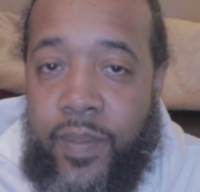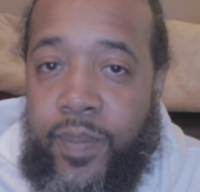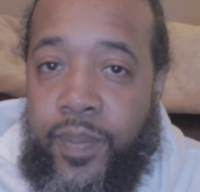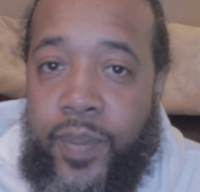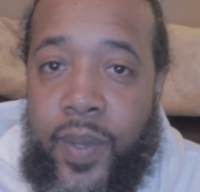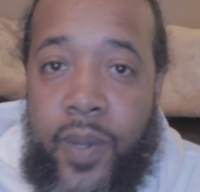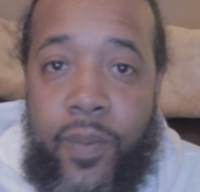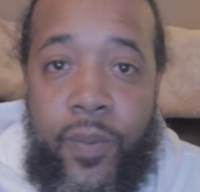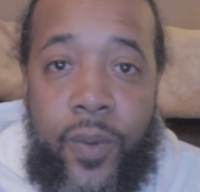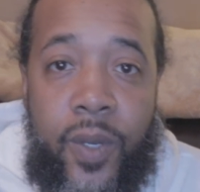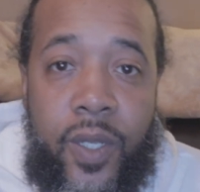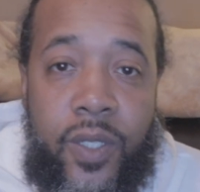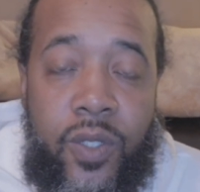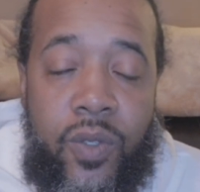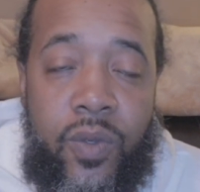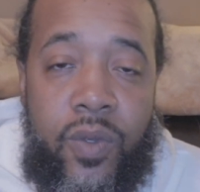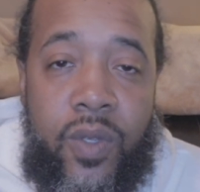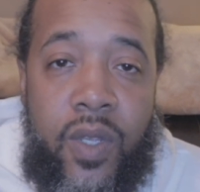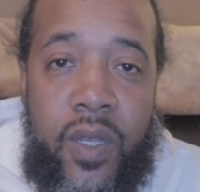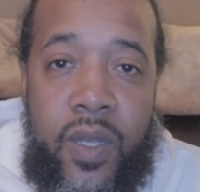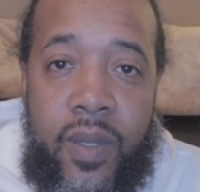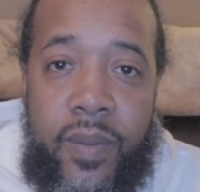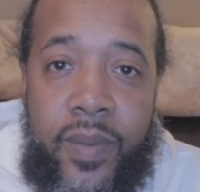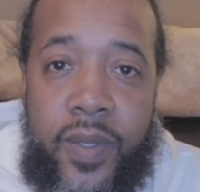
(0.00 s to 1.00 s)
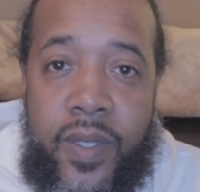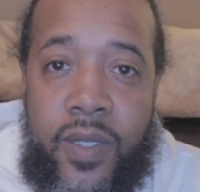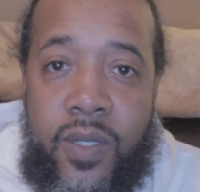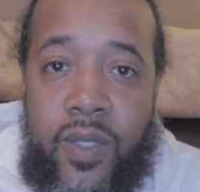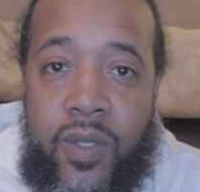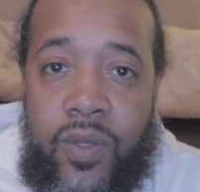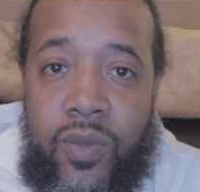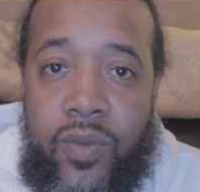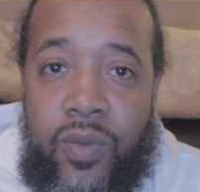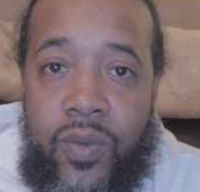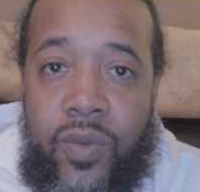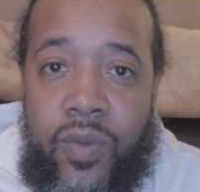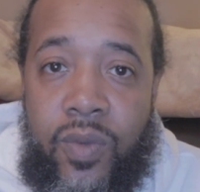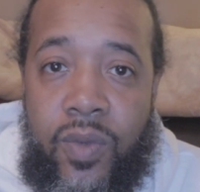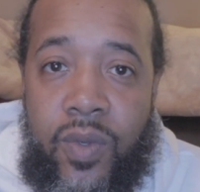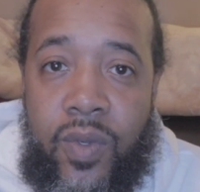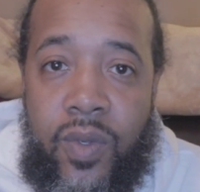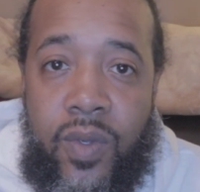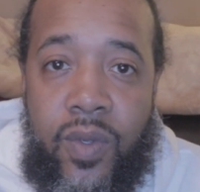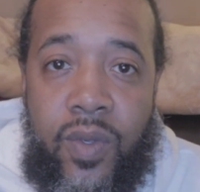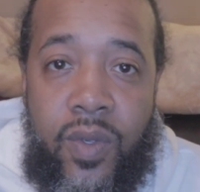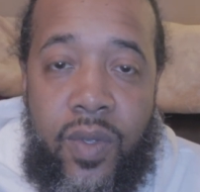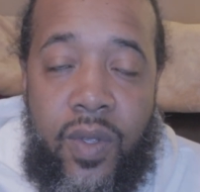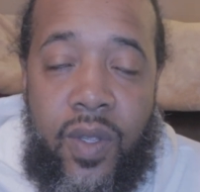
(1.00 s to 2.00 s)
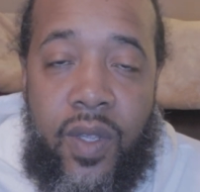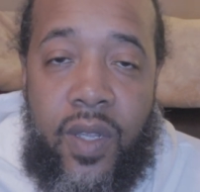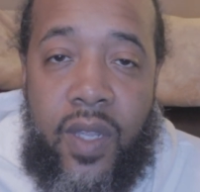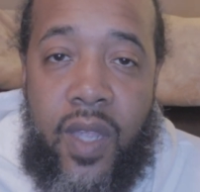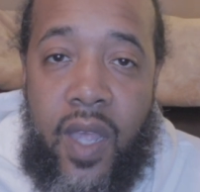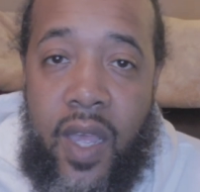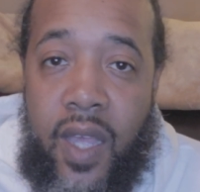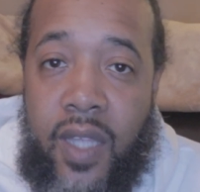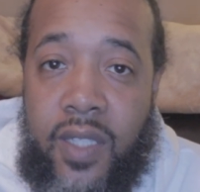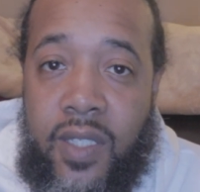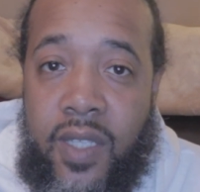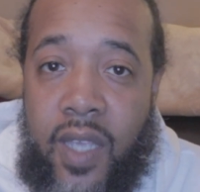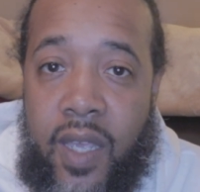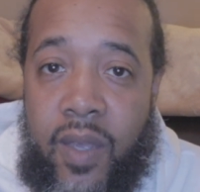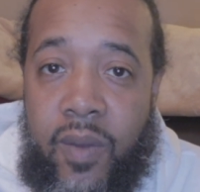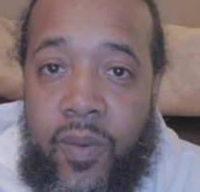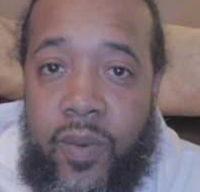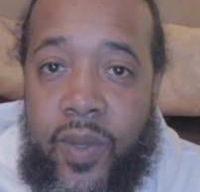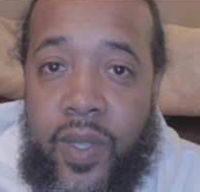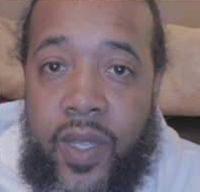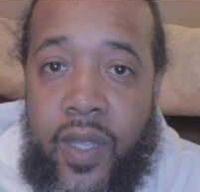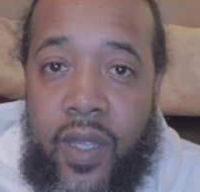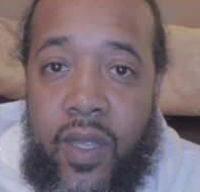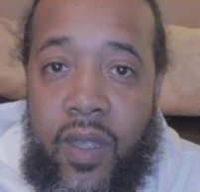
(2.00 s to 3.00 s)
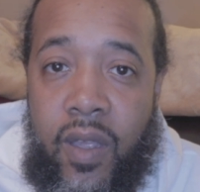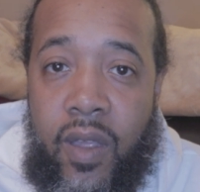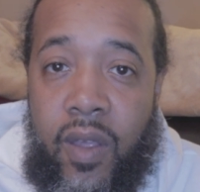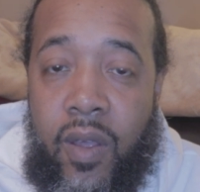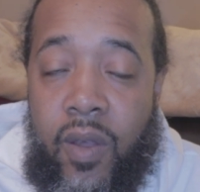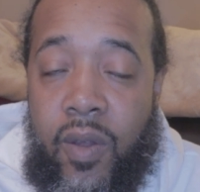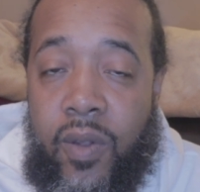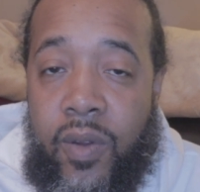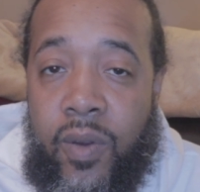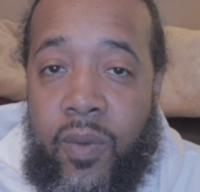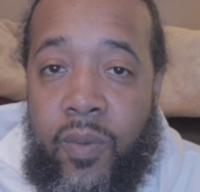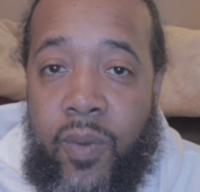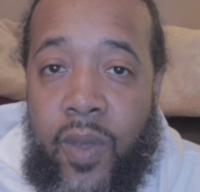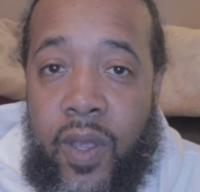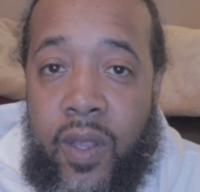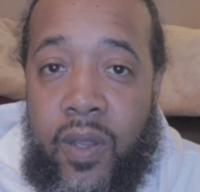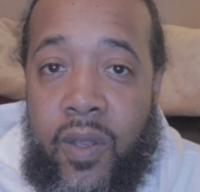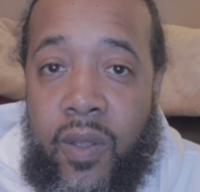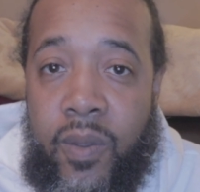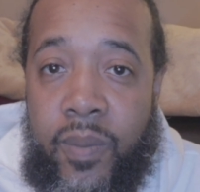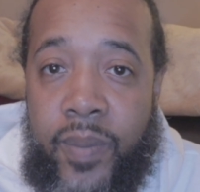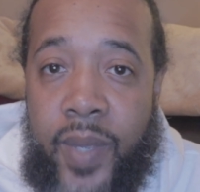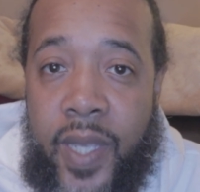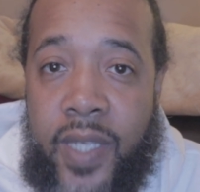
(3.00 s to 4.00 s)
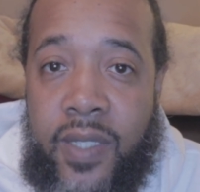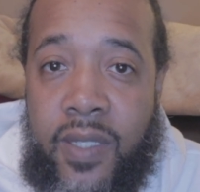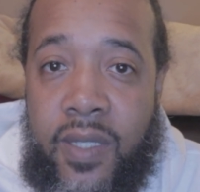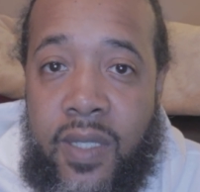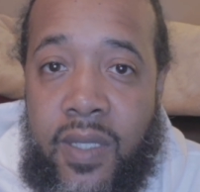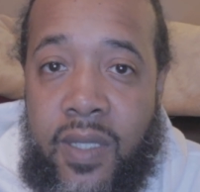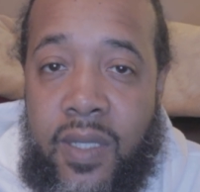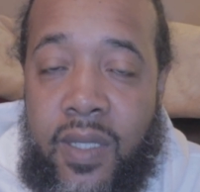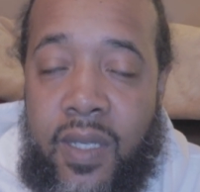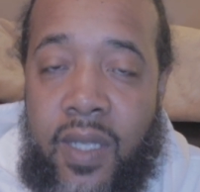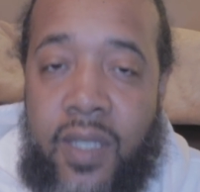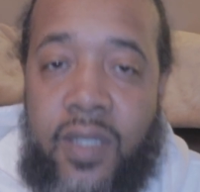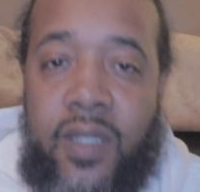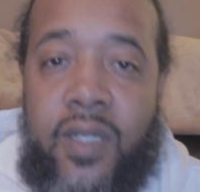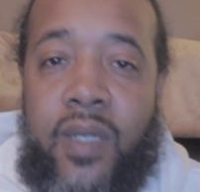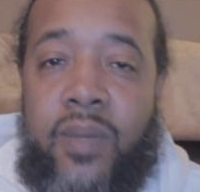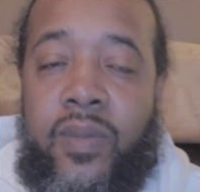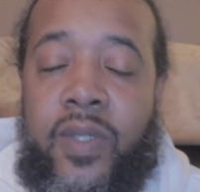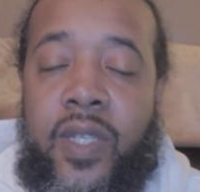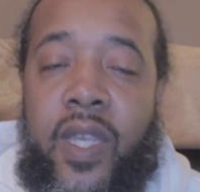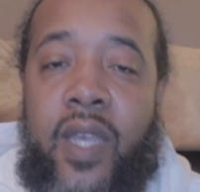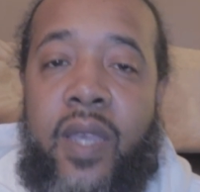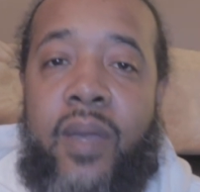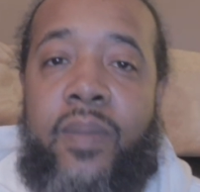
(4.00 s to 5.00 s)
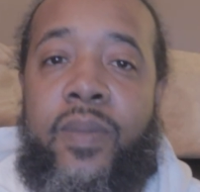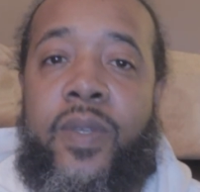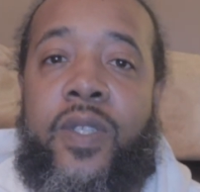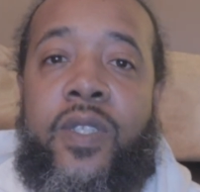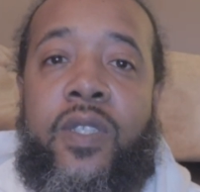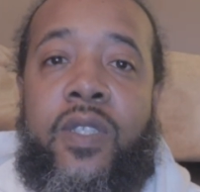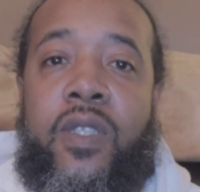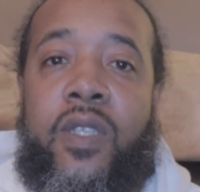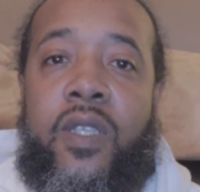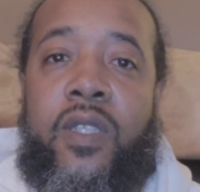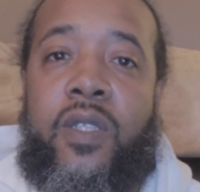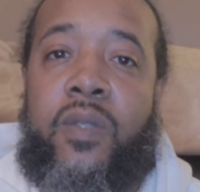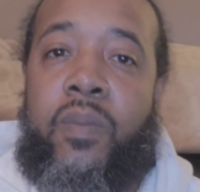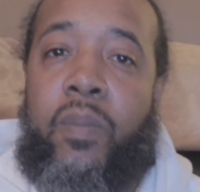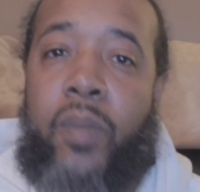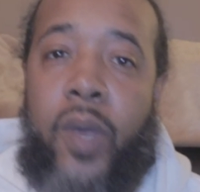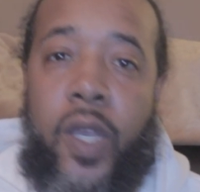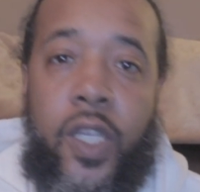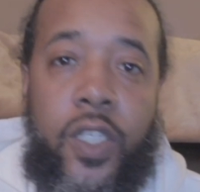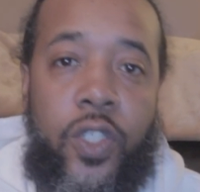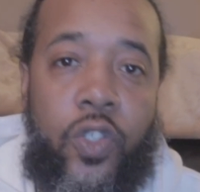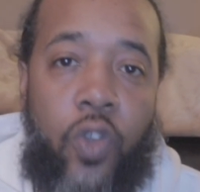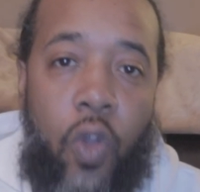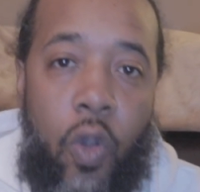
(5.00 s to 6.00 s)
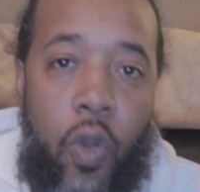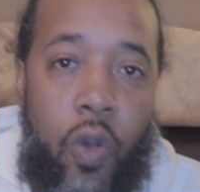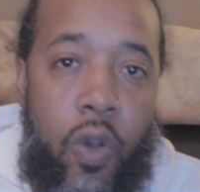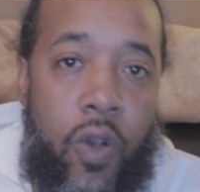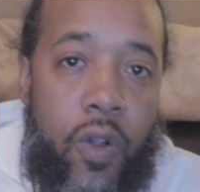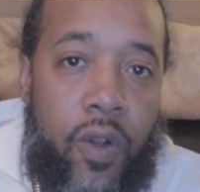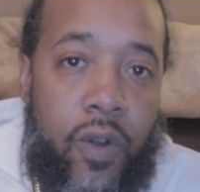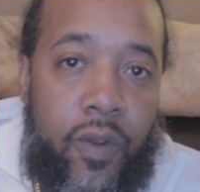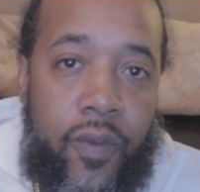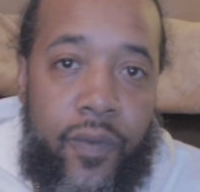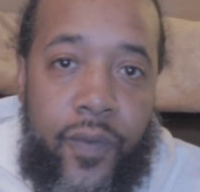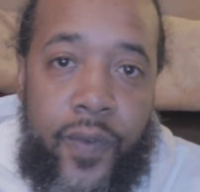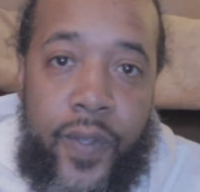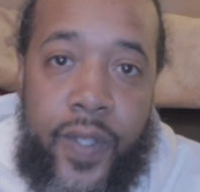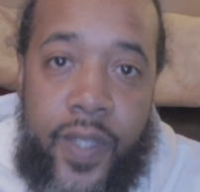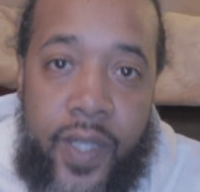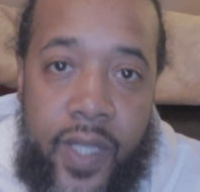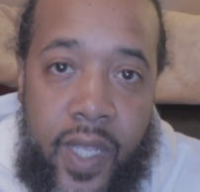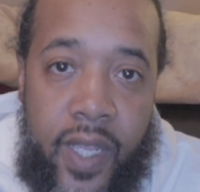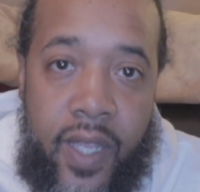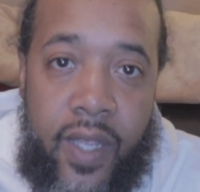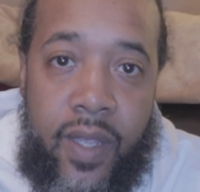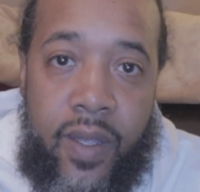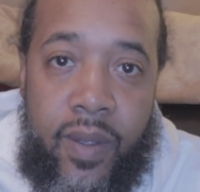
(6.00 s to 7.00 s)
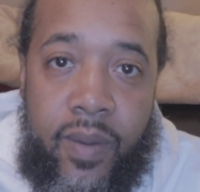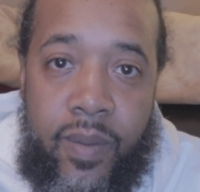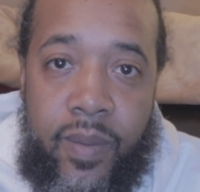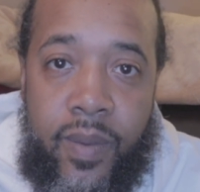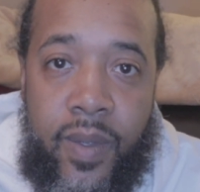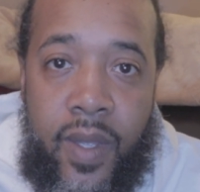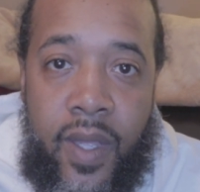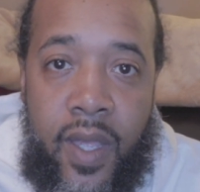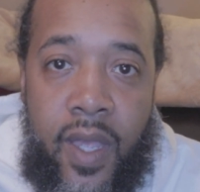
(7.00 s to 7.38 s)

people that you come into contact with on a regular basis, sometimes it's, it's much harder for them